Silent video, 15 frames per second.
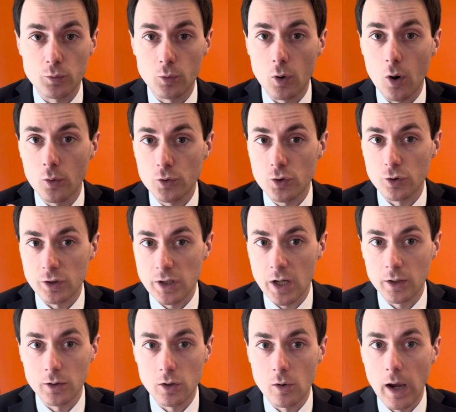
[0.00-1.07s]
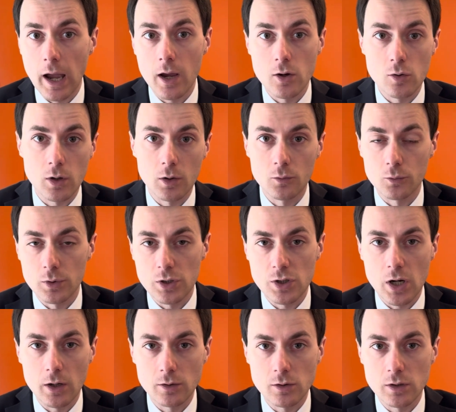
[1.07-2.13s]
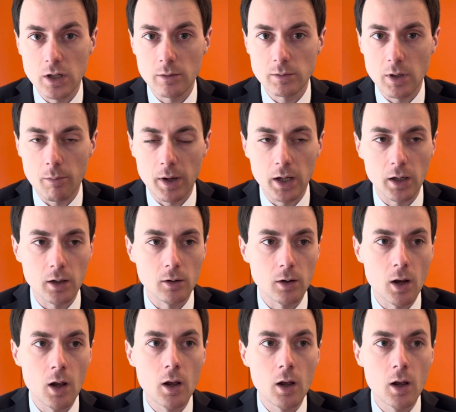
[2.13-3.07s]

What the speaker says: will also tell you how you can reach out to them depending on